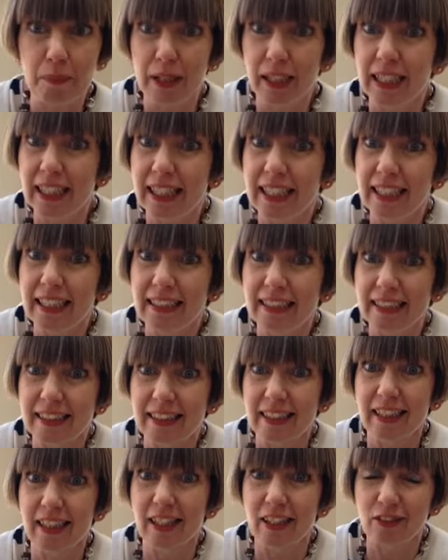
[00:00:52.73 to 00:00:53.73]

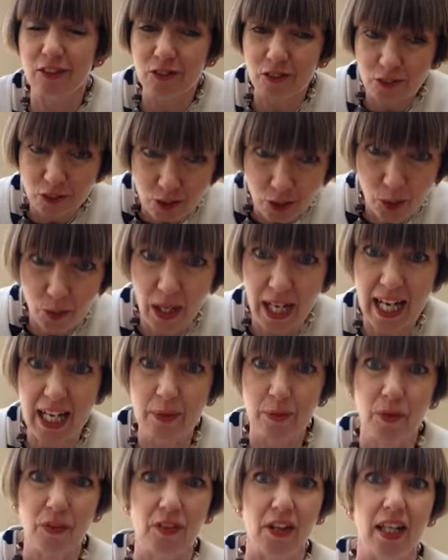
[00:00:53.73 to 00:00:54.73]
please go
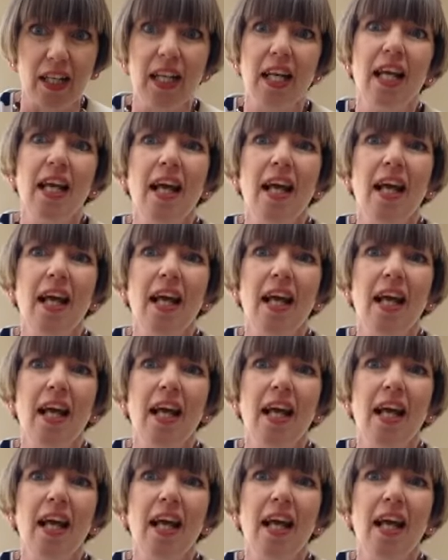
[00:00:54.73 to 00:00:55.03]
ahead with it.